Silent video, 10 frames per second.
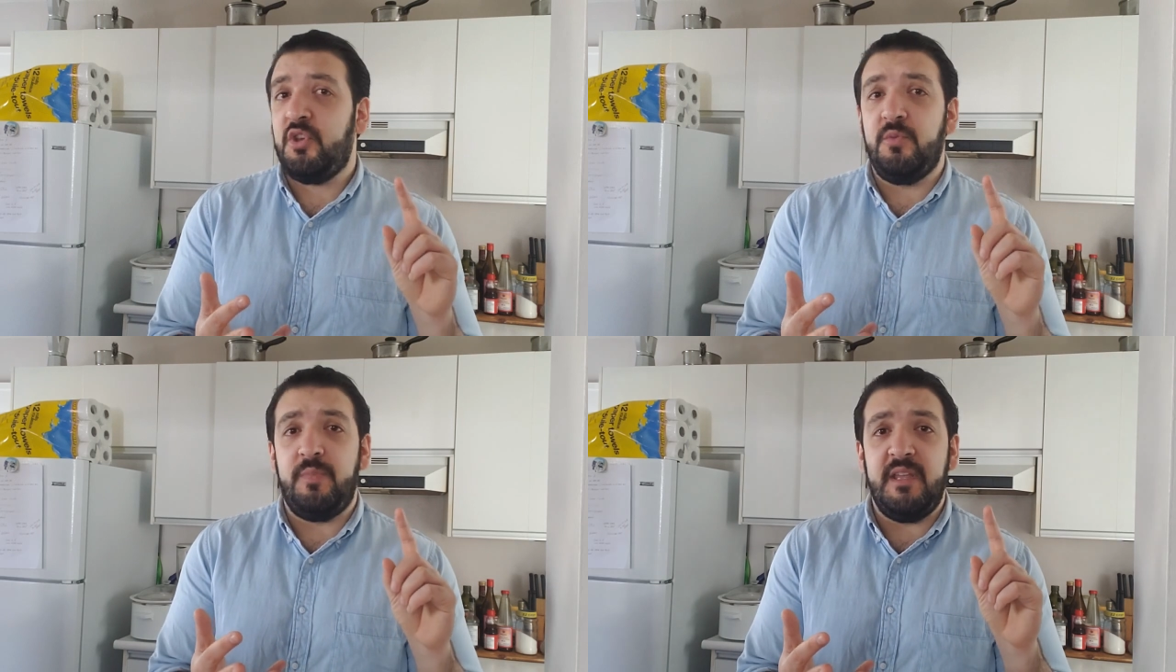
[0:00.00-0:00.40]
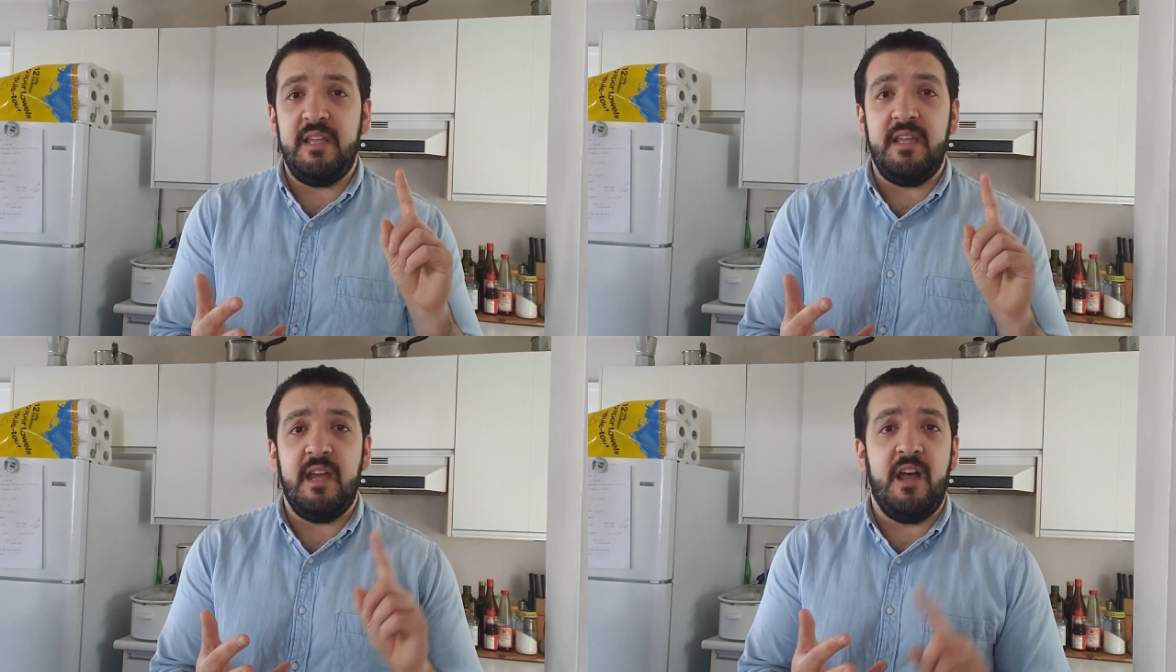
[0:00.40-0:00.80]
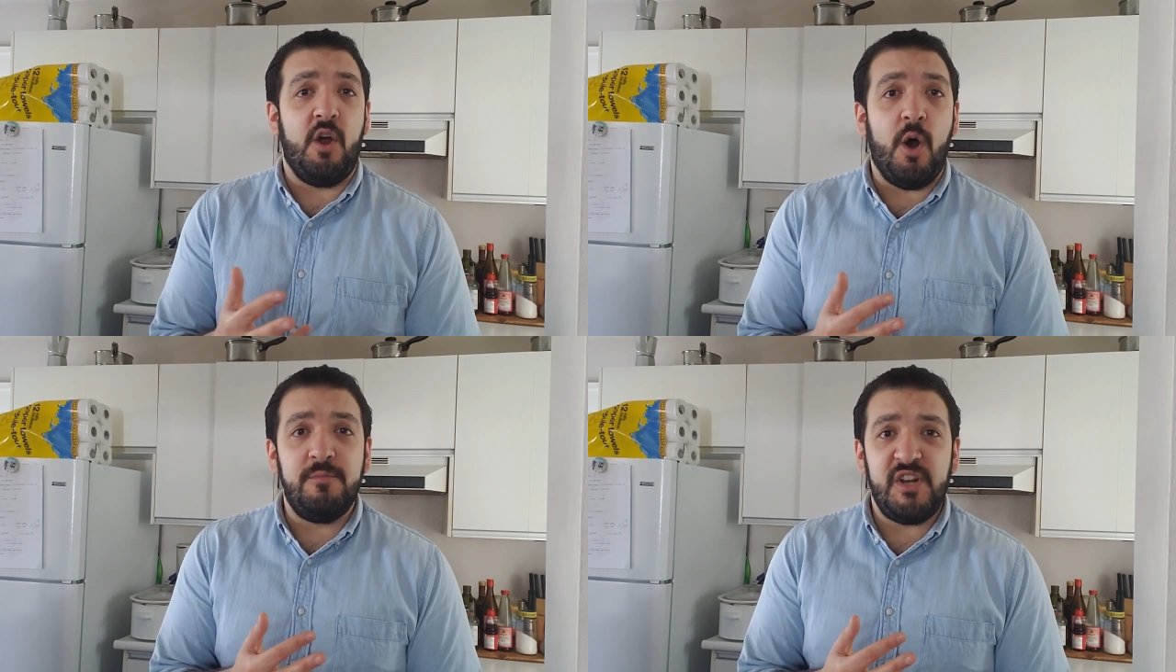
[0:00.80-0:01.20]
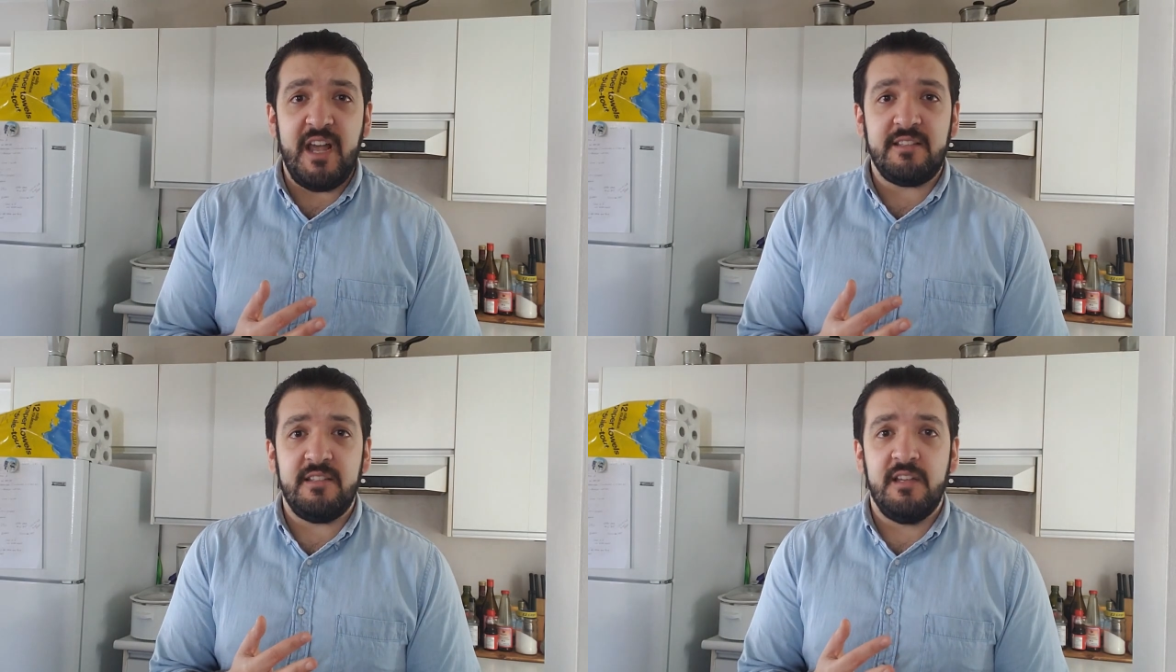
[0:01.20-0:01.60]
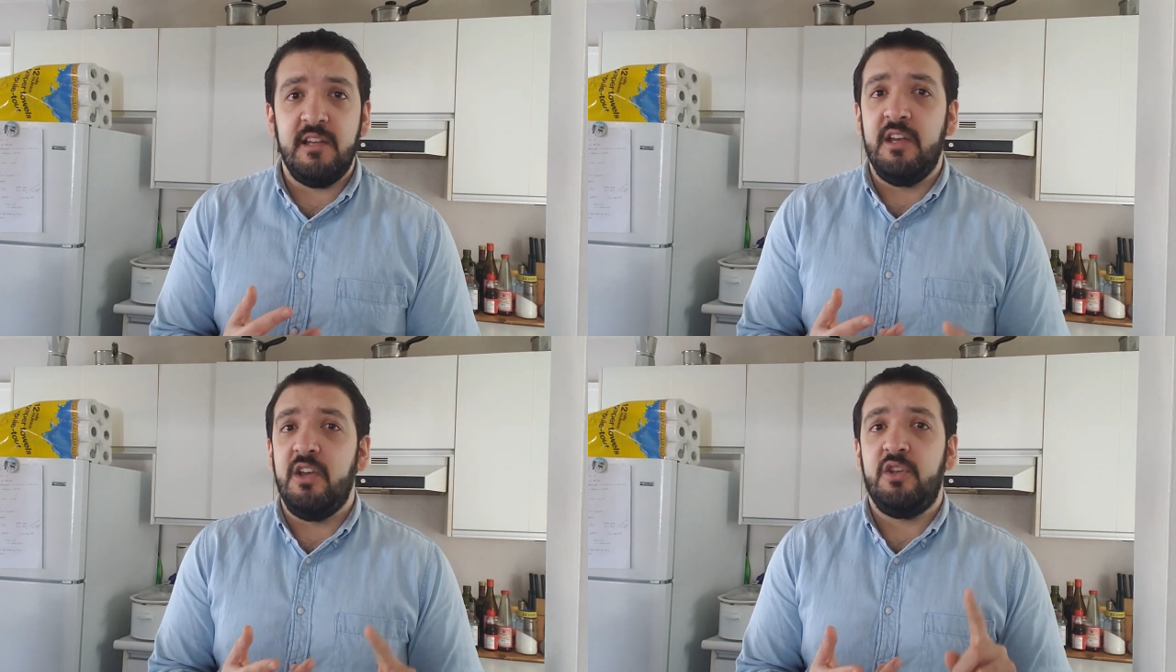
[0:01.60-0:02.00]
could be an object,
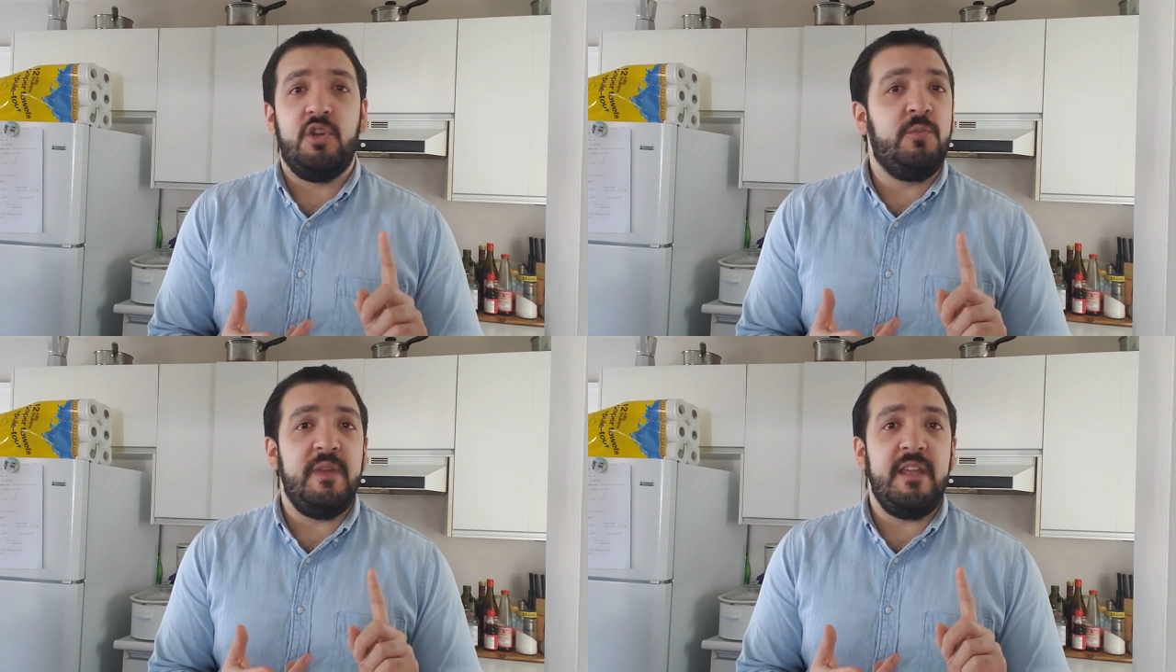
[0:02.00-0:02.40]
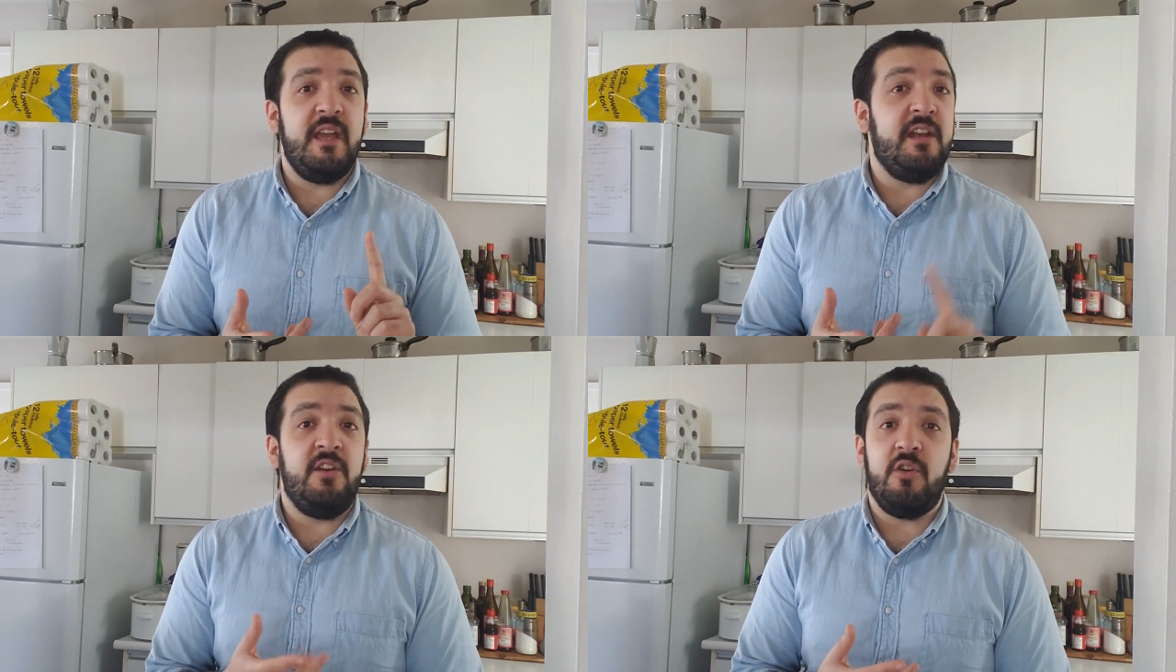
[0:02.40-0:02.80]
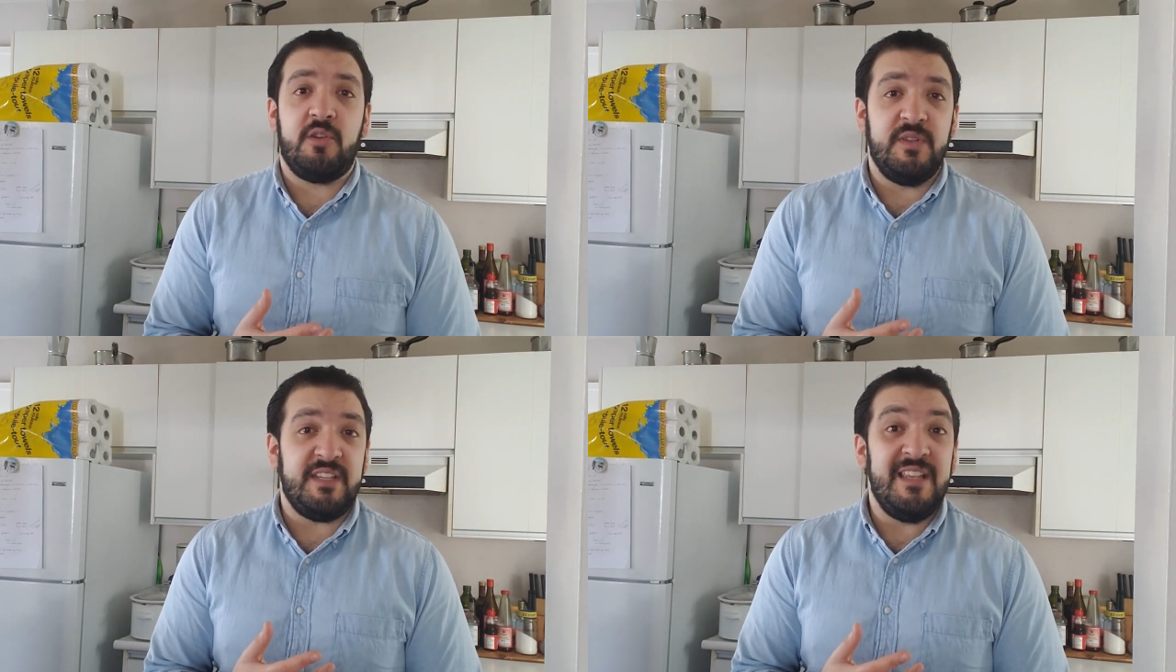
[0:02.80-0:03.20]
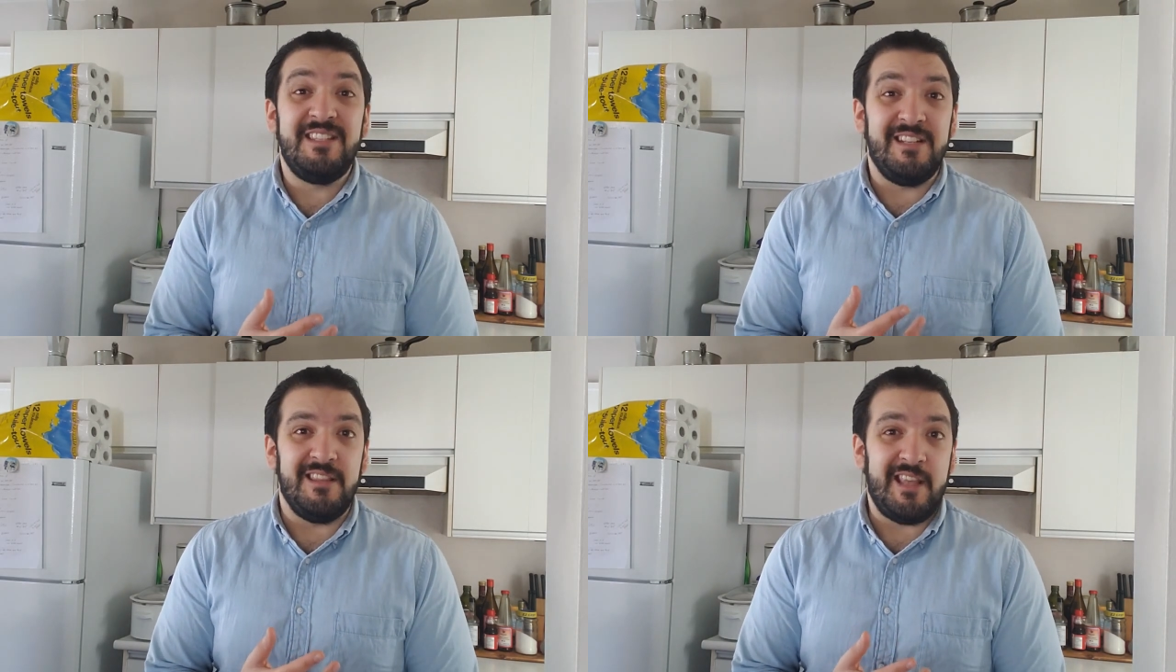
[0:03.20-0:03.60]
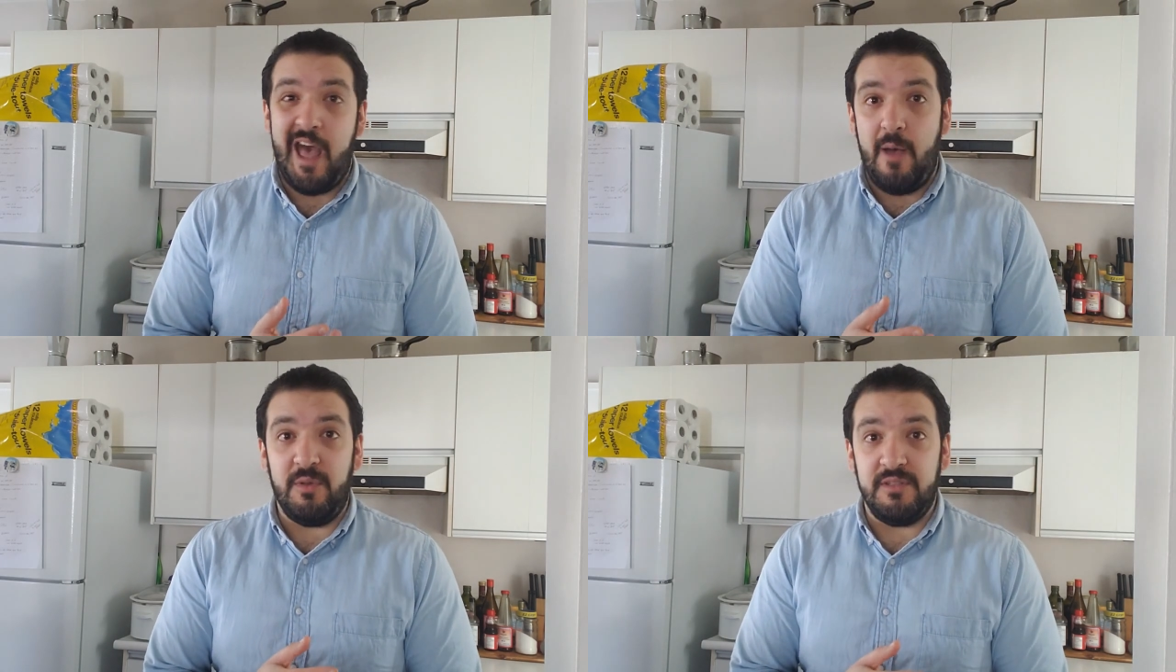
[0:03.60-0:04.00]
could be an innocuous incident
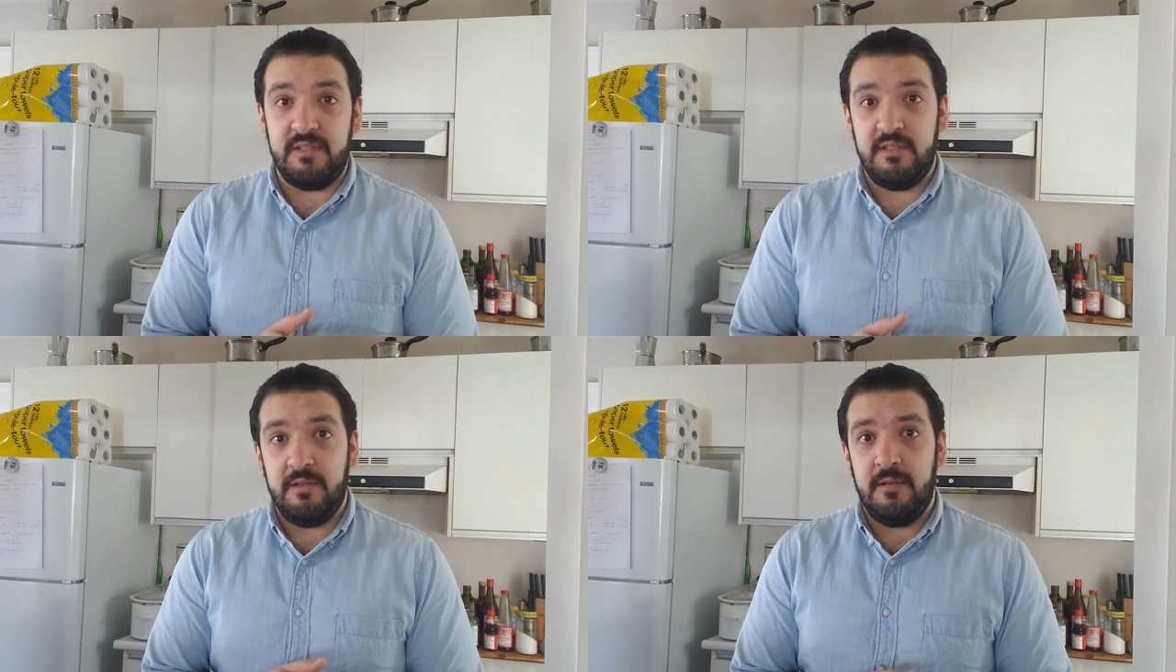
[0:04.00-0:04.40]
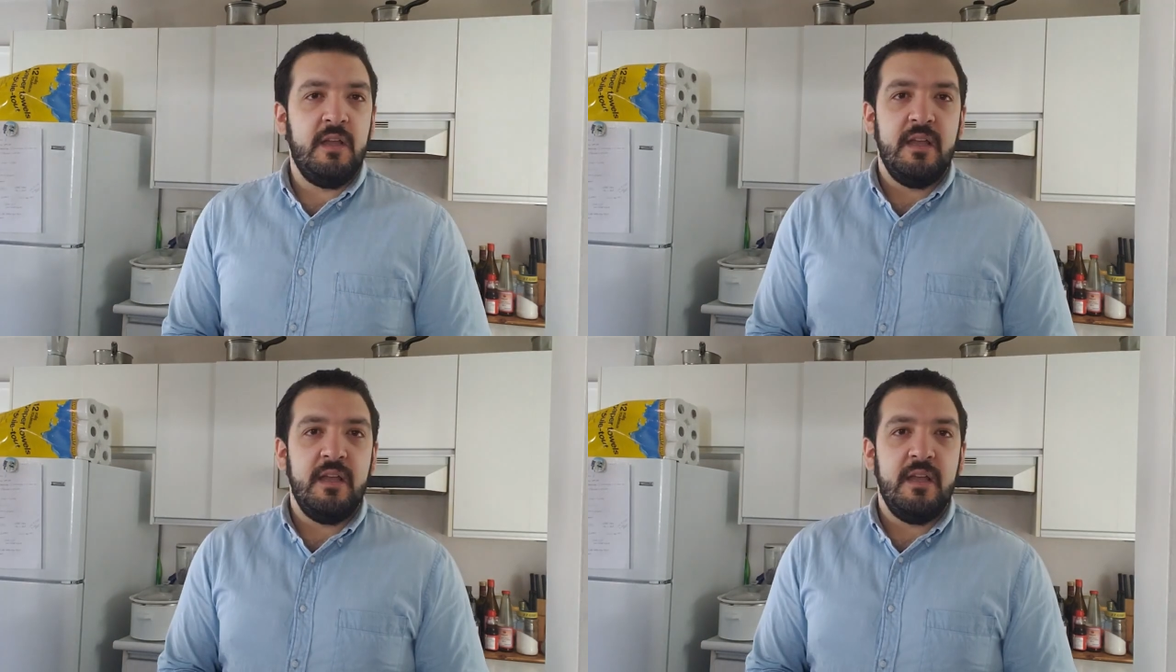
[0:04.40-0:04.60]
that happens.